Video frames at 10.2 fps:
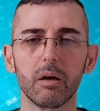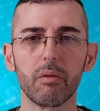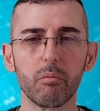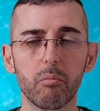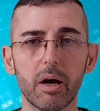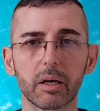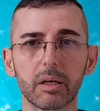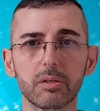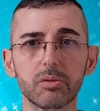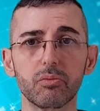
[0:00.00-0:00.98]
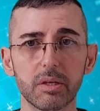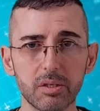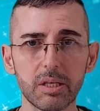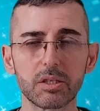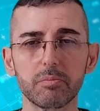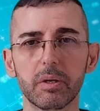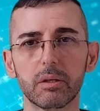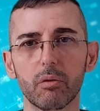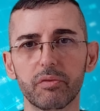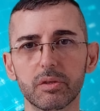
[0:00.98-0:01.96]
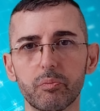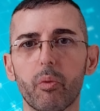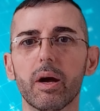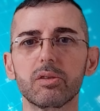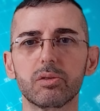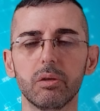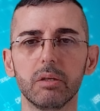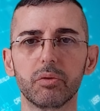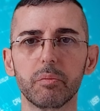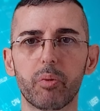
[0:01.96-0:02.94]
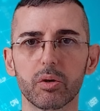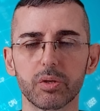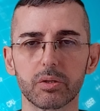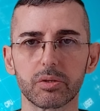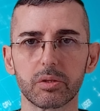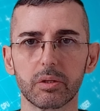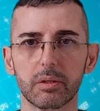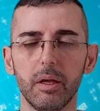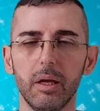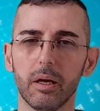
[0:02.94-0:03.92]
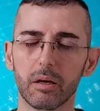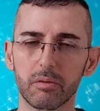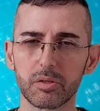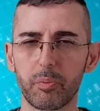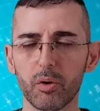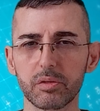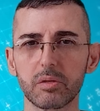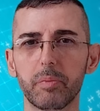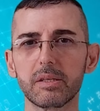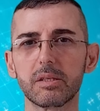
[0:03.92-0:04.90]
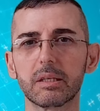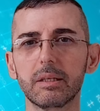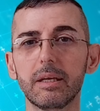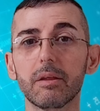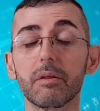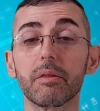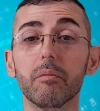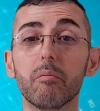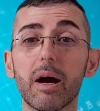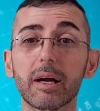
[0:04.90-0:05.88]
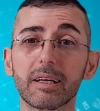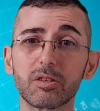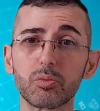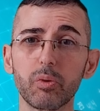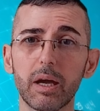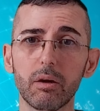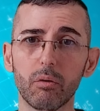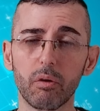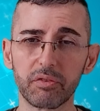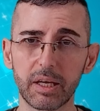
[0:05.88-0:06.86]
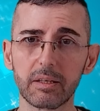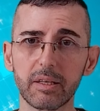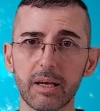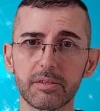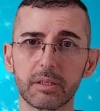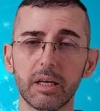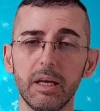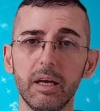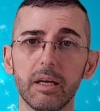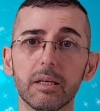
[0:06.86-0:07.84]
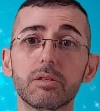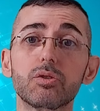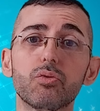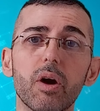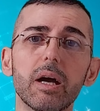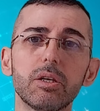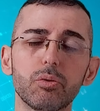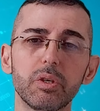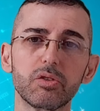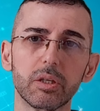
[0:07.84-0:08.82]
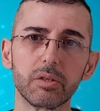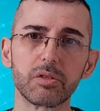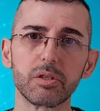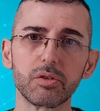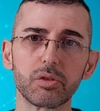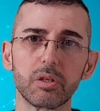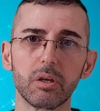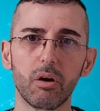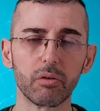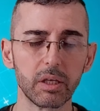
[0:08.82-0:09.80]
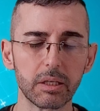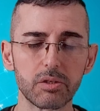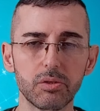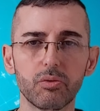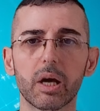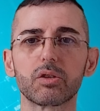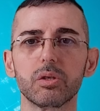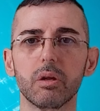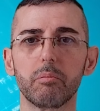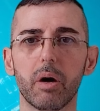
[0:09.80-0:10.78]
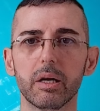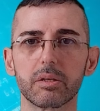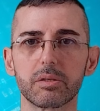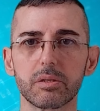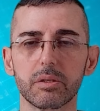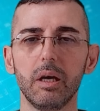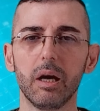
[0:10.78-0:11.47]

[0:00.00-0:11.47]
the market's reassessment of its price delivery process. This process is basically the market's way of telling us that it's trying to reach a decision on its directional bias.